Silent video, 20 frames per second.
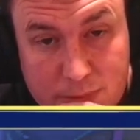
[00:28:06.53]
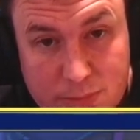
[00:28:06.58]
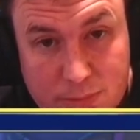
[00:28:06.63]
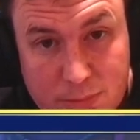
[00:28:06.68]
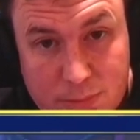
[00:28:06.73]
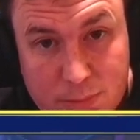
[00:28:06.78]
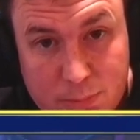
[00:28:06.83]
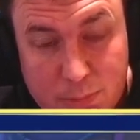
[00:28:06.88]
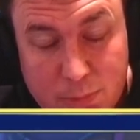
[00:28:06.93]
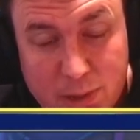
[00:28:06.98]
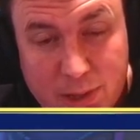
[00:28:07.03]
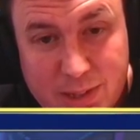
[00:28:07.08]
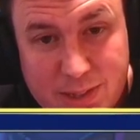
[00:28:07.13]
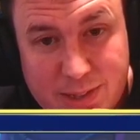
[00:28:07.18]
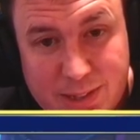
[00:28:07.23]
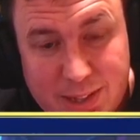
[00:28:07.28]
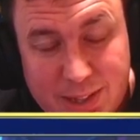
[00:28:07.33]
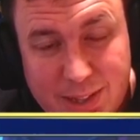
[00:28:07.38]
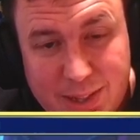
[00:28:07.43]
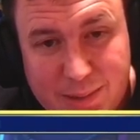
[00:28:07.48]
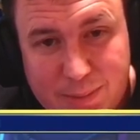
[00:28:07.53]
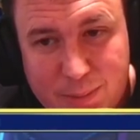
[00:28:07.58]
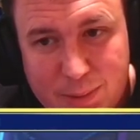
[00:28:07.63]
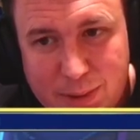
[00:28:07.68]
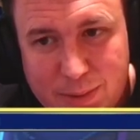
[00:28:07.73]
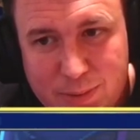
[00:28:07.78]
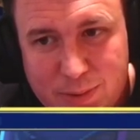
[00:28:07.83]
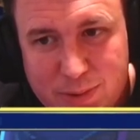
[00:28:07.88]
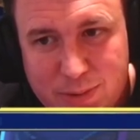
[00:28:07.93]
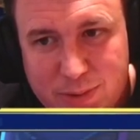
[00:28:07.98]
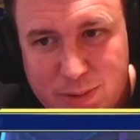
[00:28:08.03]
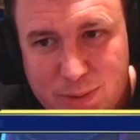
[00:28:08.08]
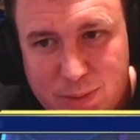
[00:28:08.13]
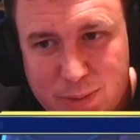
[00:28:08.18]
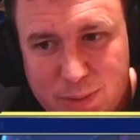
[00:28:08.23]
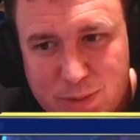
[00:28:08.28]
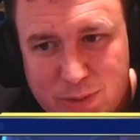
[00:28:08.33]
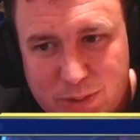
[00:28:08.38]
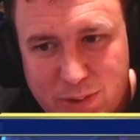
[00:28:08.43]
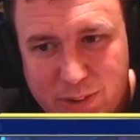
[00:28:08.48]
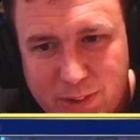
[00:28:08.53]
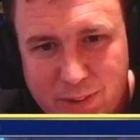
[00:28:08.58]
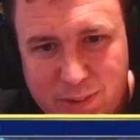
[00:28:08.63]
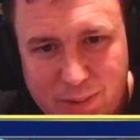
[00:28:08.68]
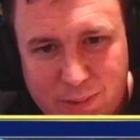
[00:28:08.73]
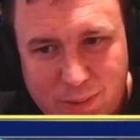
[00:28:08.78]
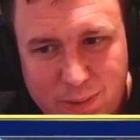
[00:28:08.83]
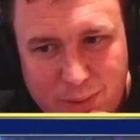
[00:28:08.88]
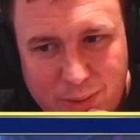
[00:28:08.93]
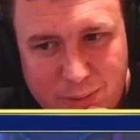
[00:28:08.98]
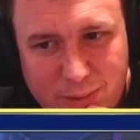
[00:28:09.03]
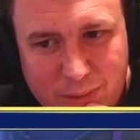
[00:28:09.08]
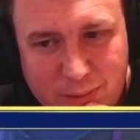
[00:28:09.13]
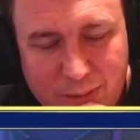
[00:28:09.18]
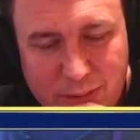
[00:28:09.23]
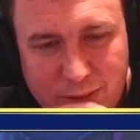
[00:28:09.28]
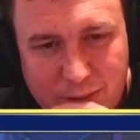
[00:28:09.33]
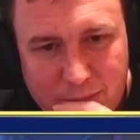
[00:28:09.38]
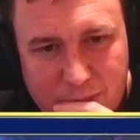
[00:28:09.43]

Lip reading: Mighty, whatever it's called, Giant Growth, yeah.